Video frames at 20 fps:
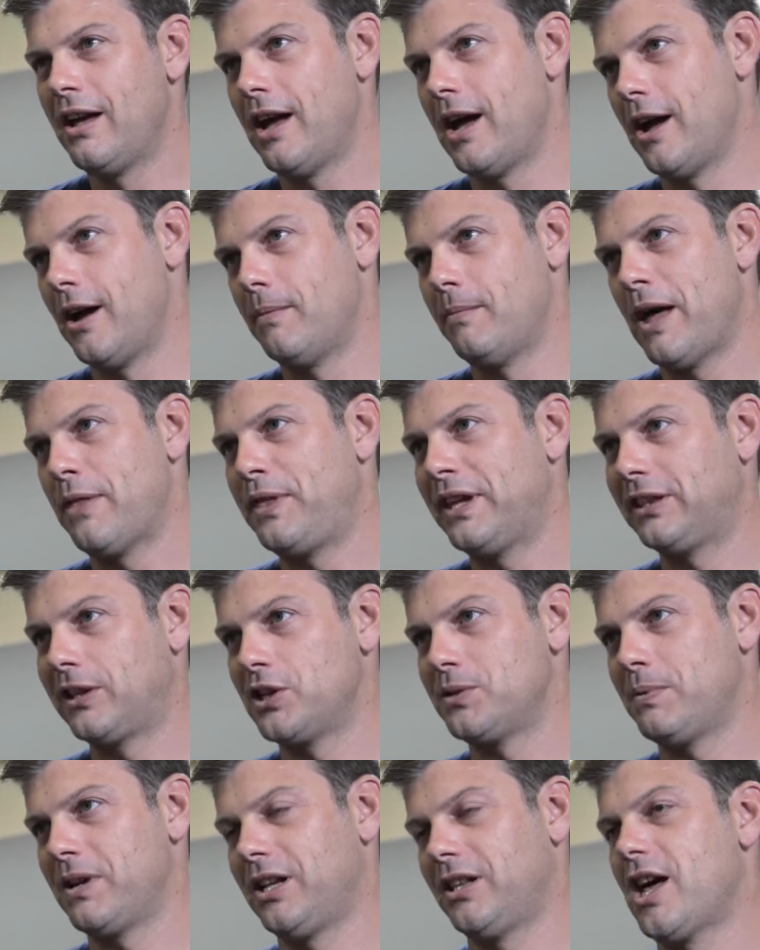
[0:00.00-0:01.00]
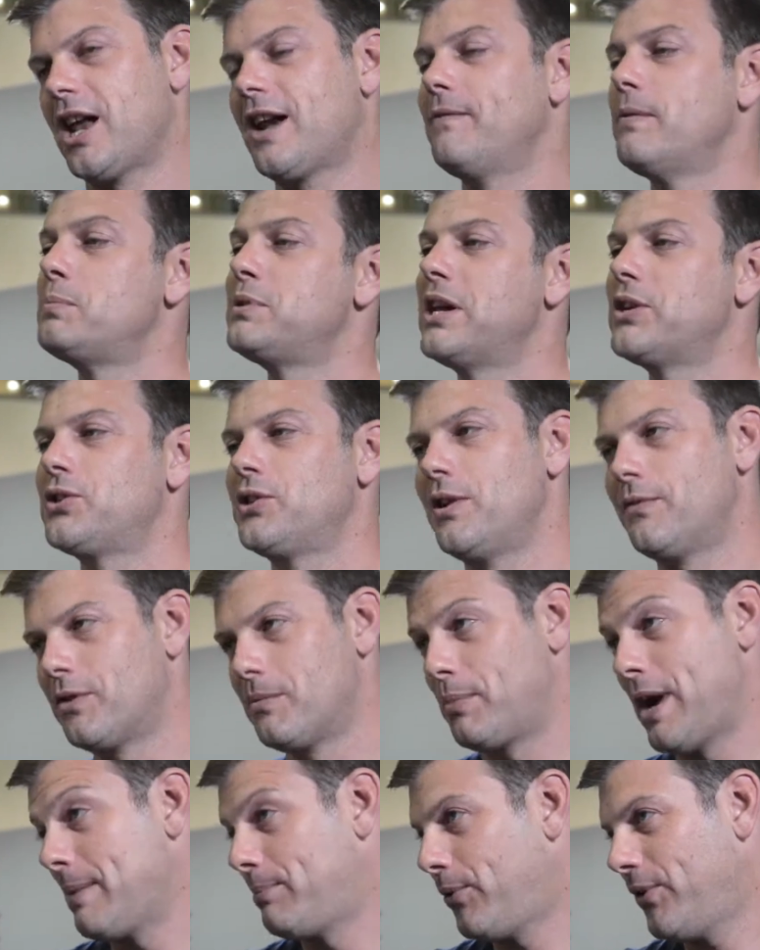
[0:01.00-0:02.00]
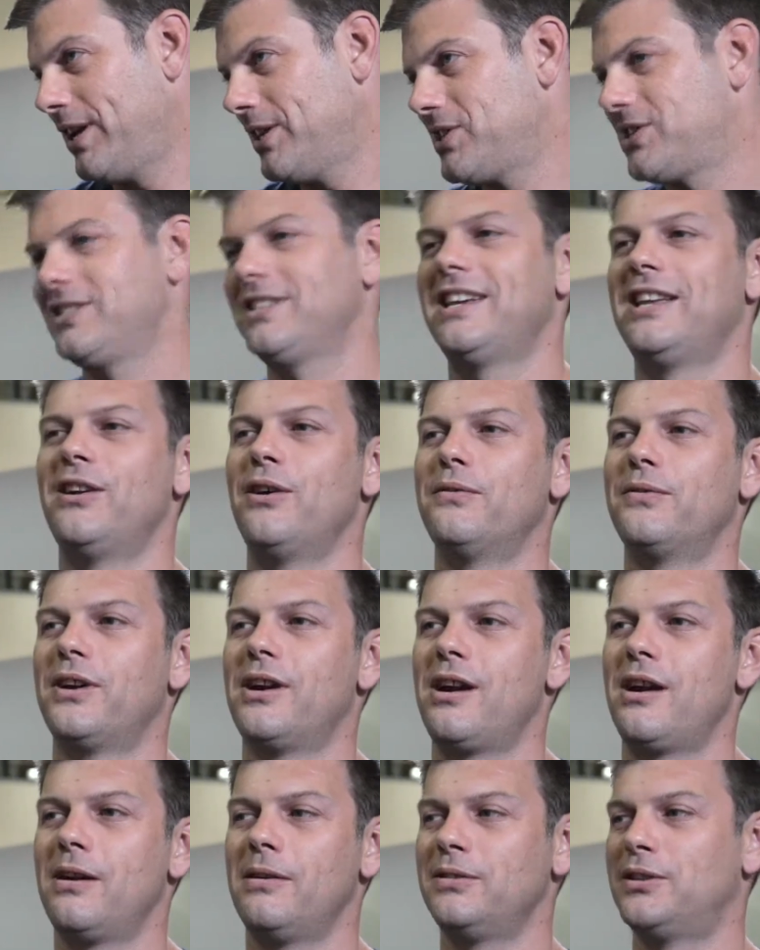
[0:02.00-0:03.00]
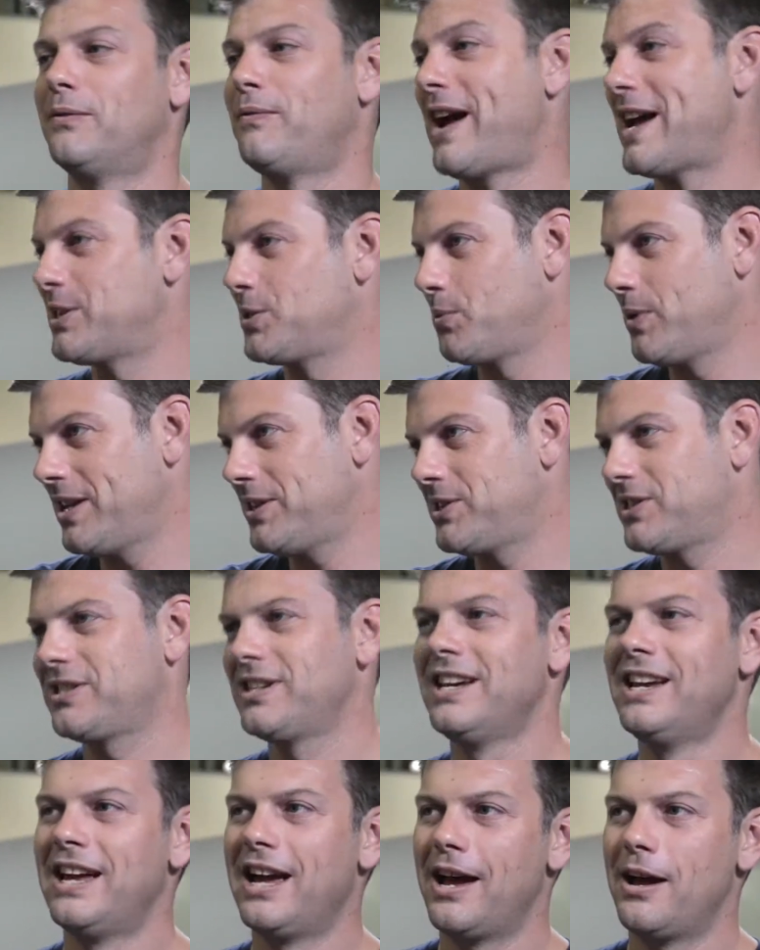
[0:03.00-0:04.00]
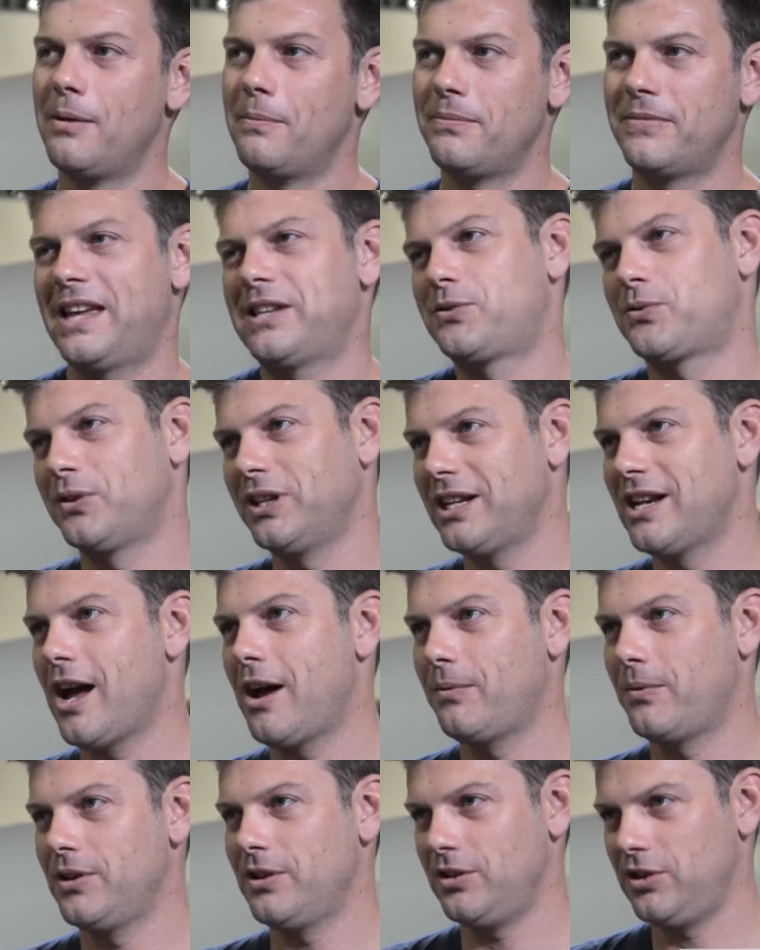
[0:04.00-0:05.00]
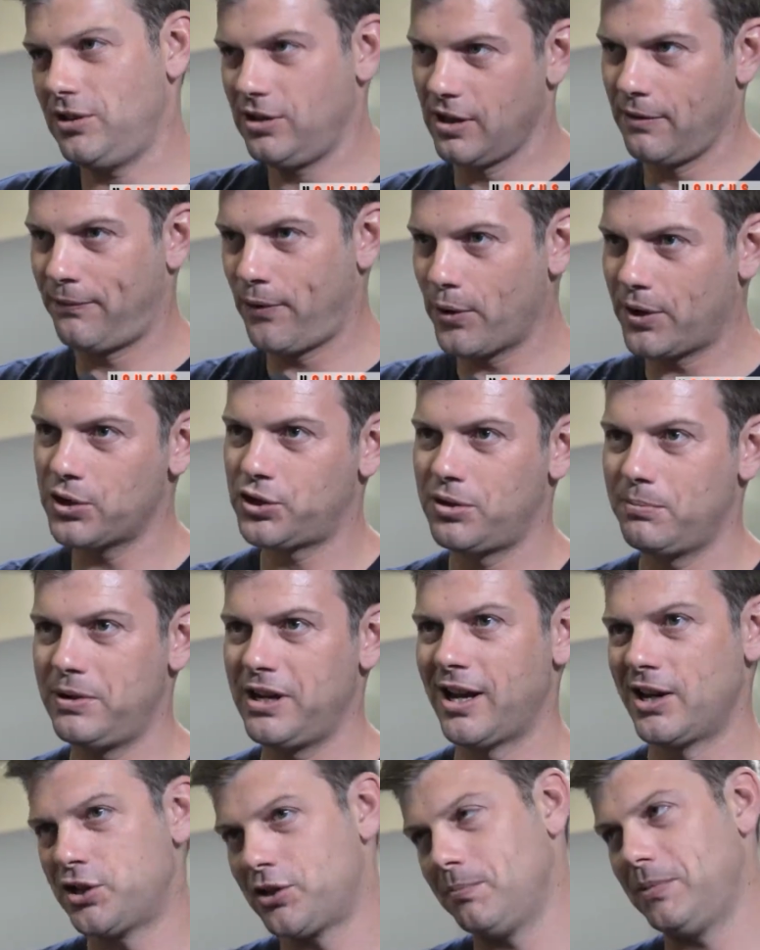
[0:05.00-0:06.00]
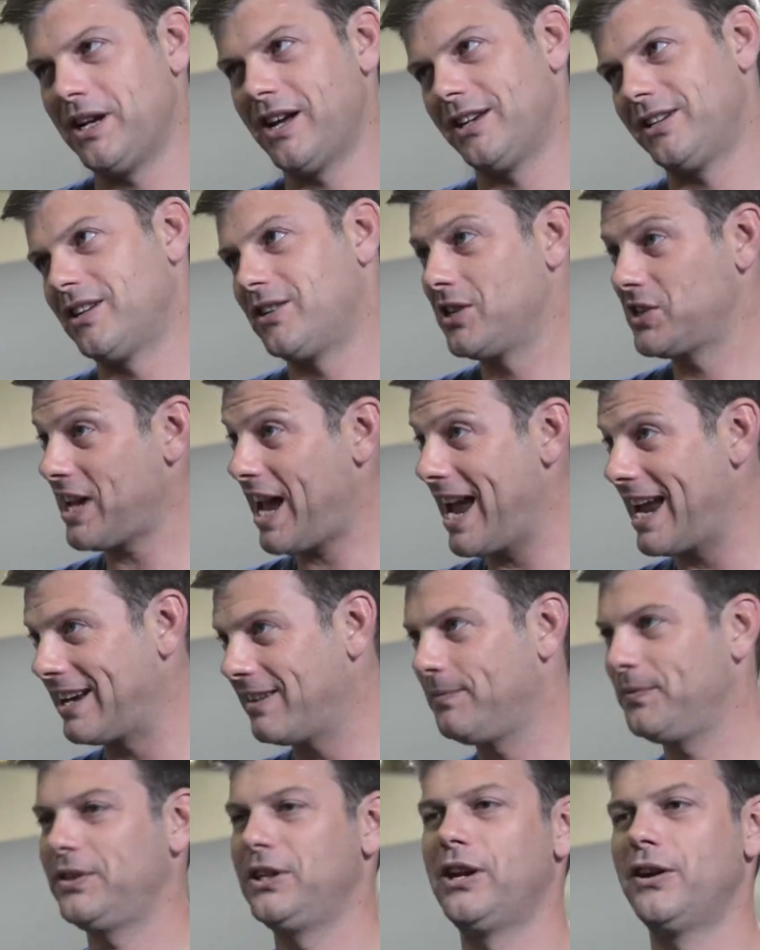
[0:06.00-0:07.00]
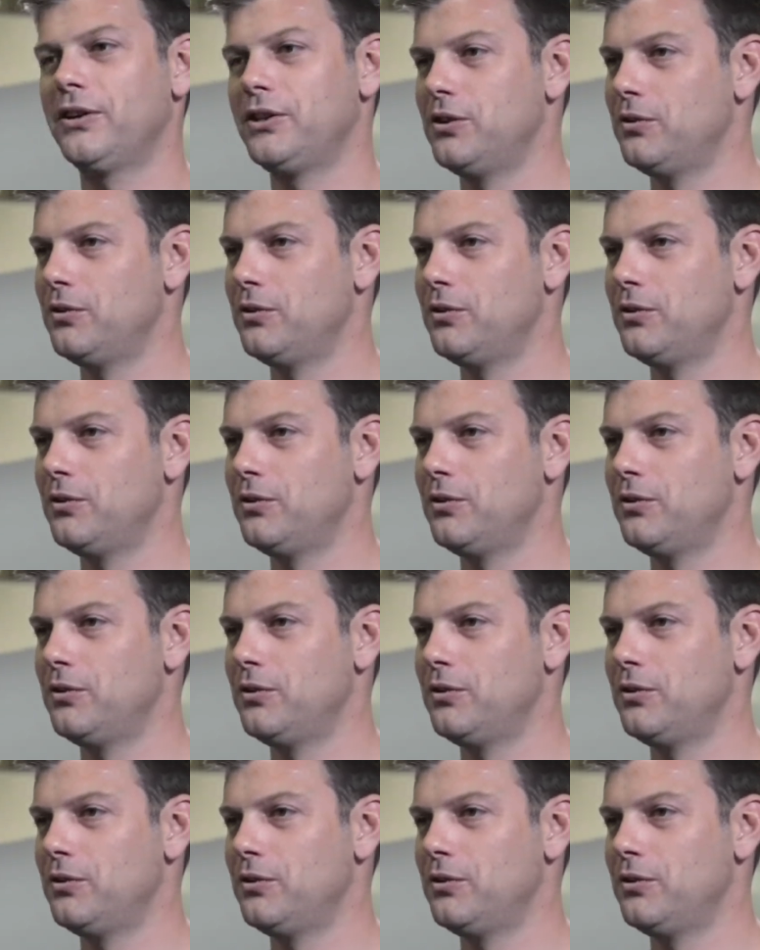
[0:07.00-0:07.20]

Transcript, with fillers: um, I think there's been a lot of obsession over breakpoints and over device widths. Um, that's really not what the focus should be on. It should be on your design. You know,